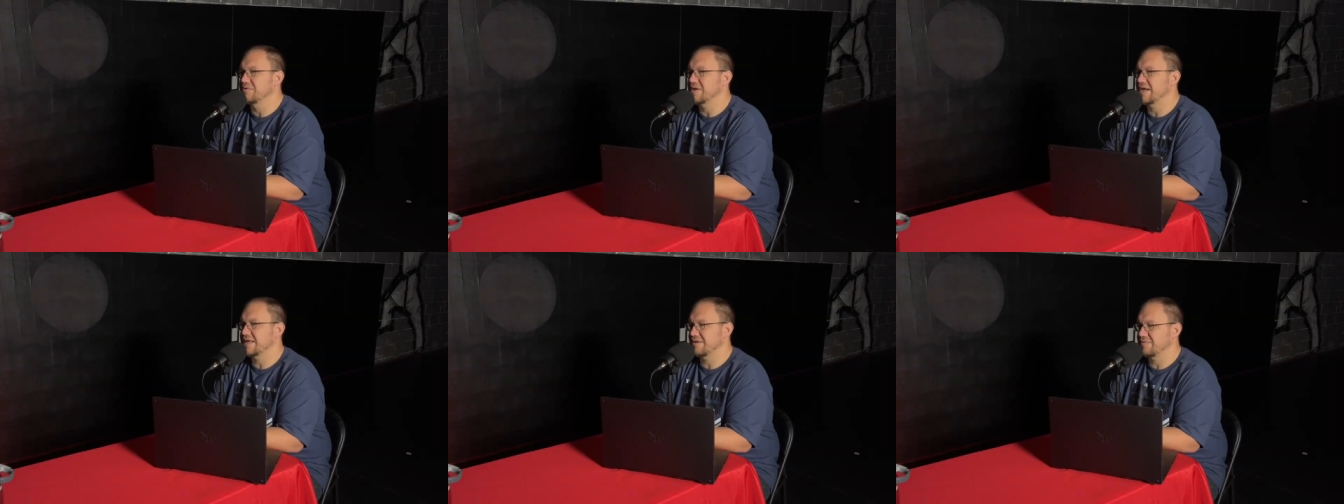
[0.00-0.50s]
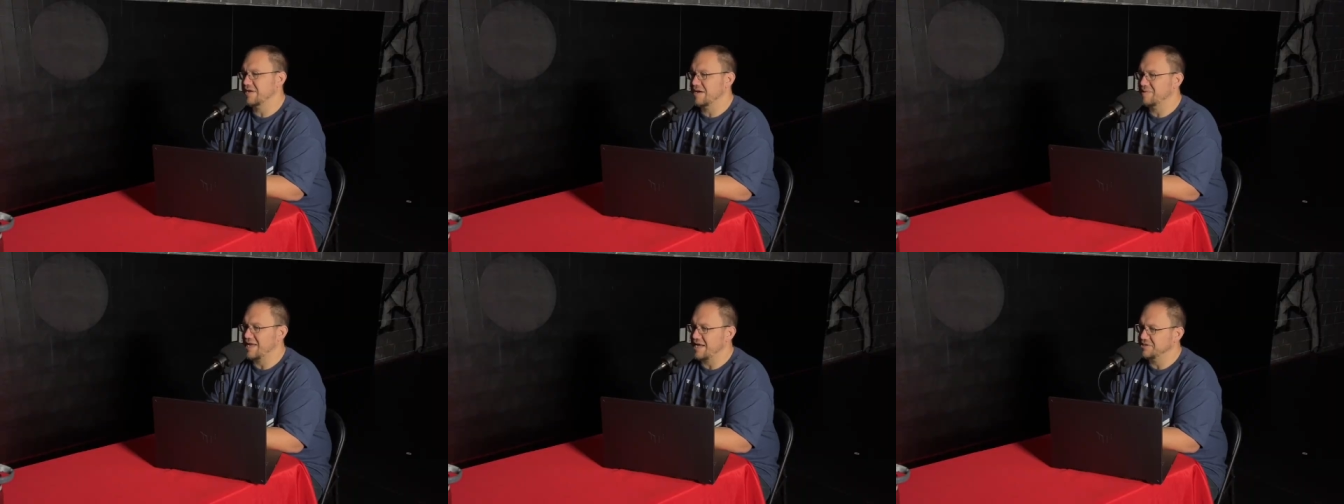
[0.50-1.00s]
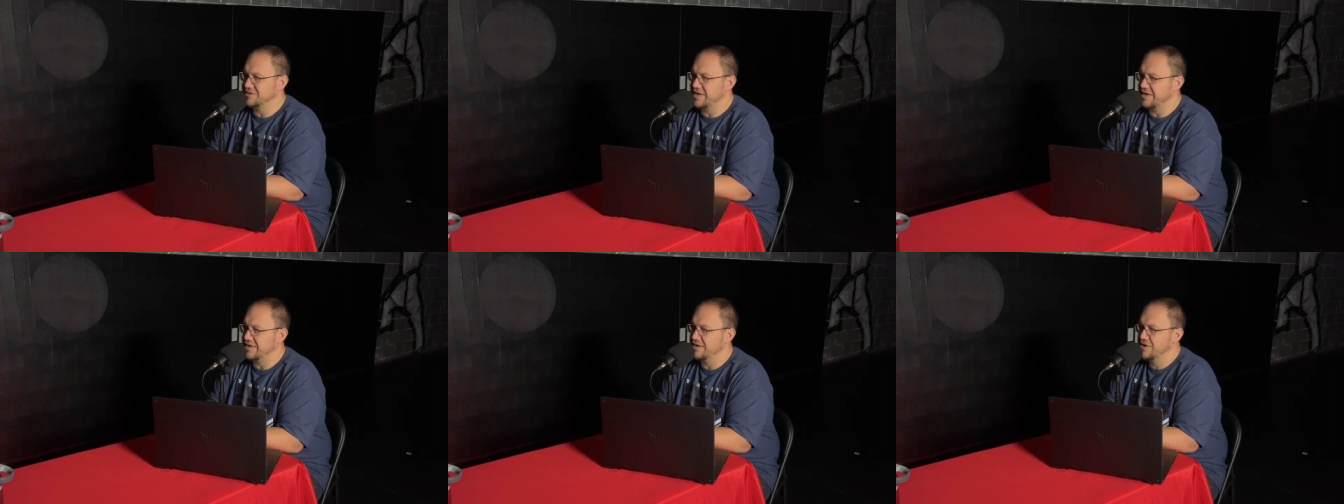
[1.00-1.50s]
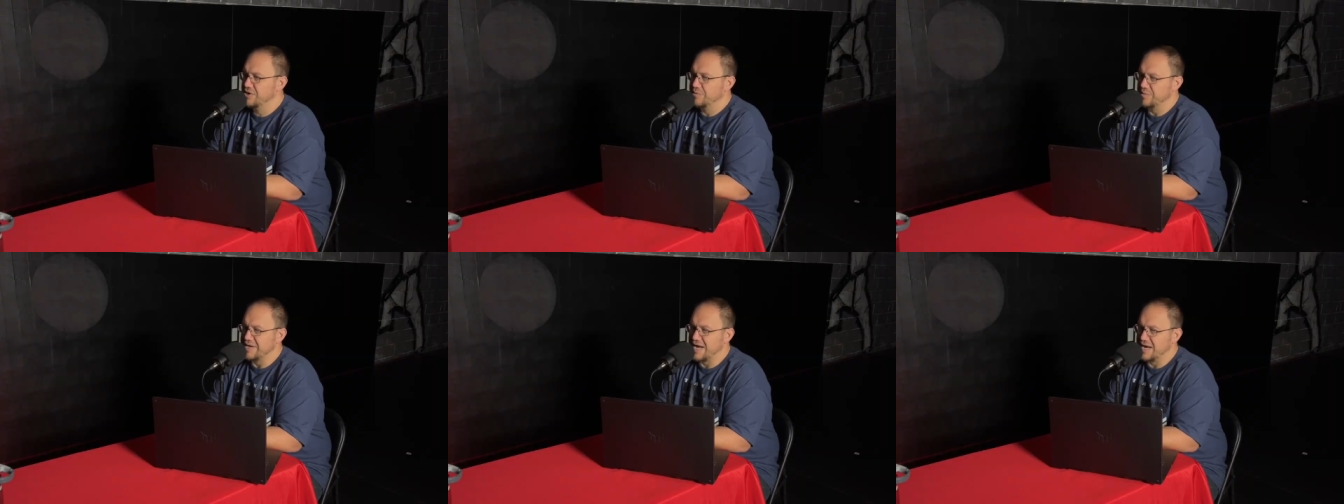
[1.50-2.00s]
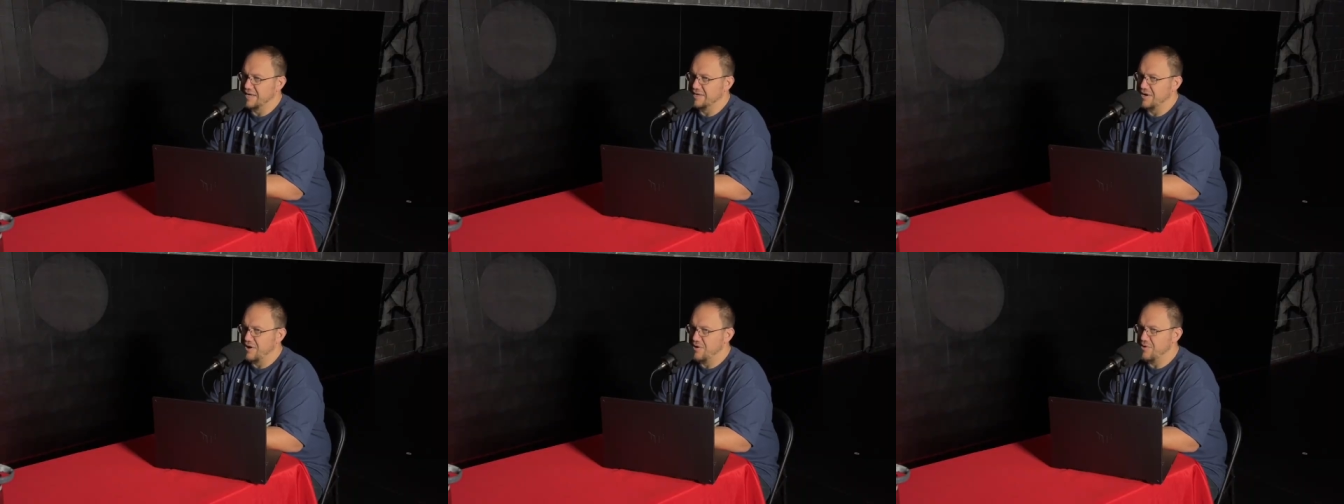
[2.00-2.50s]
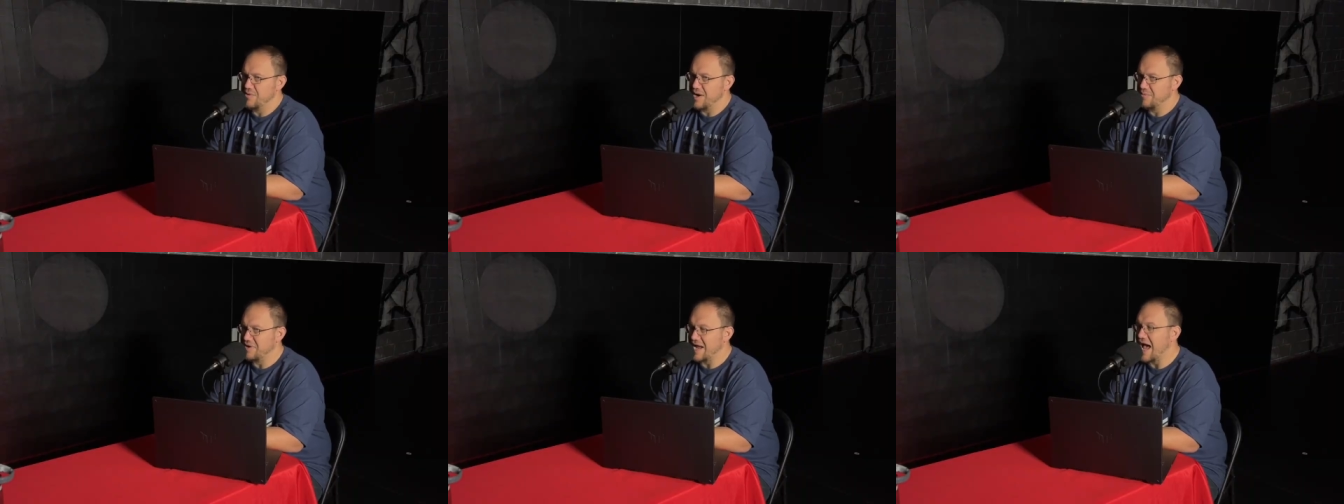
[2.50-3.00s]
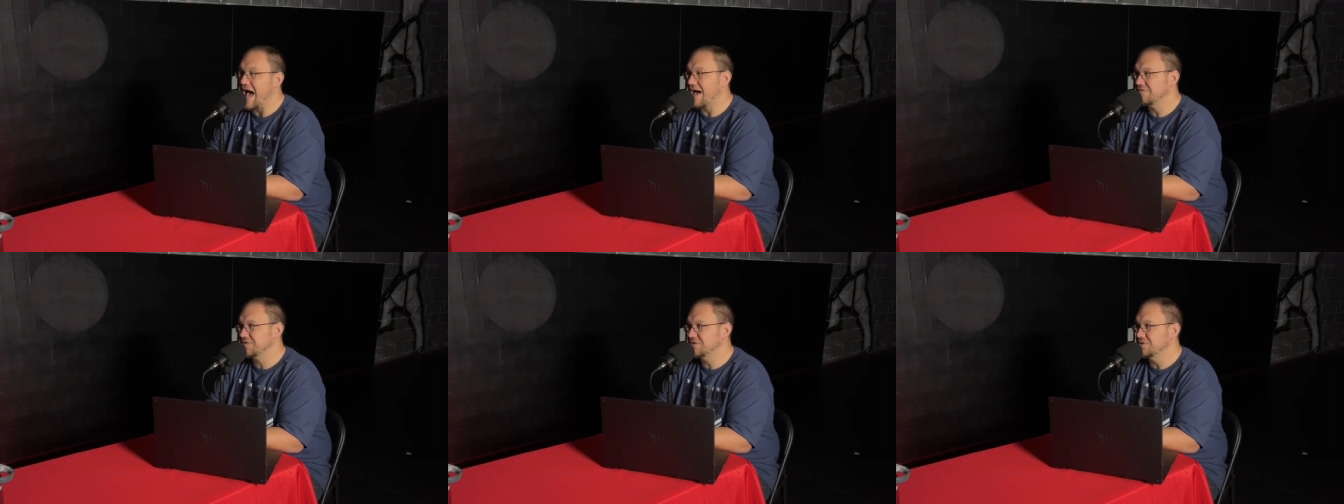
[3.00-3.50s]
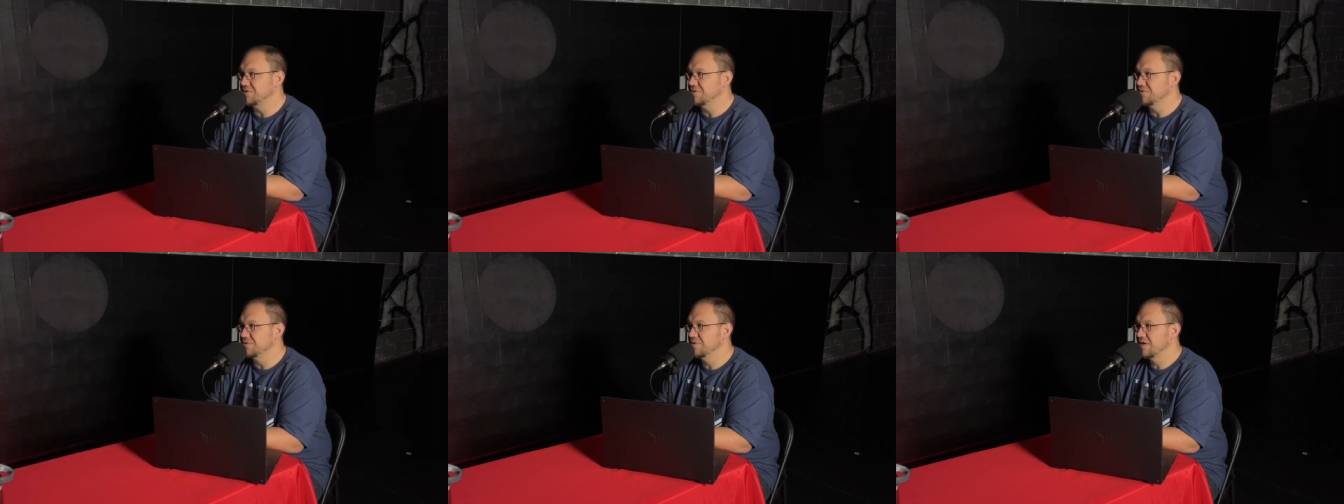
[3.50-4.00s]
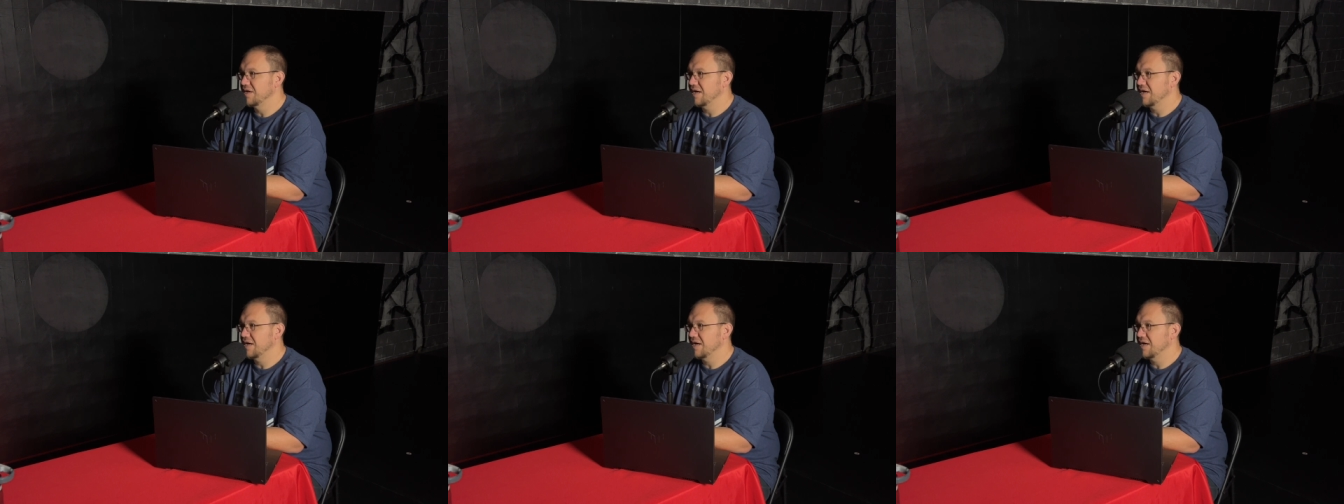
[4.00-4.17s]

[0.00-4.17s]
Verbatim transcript: We gotta we gotta be educated. We gotta know, and we have to